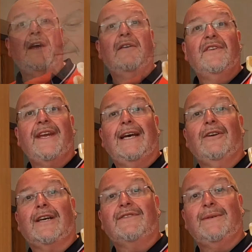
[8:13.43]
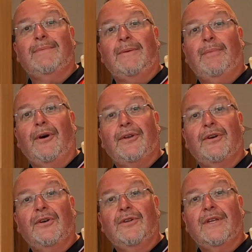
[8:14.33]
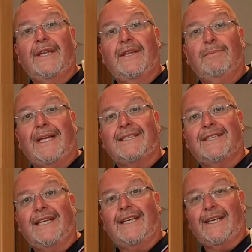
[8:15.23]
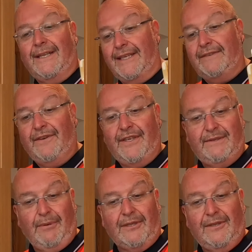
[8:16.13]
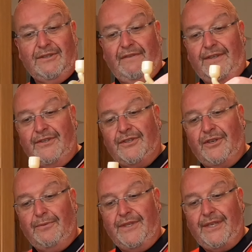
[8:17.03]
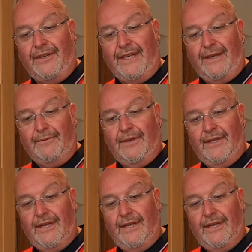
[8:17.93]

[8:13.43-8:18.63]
For the airlock I've simply bored a hole in the plastic uh, lid for this bottle so if I just screw this on now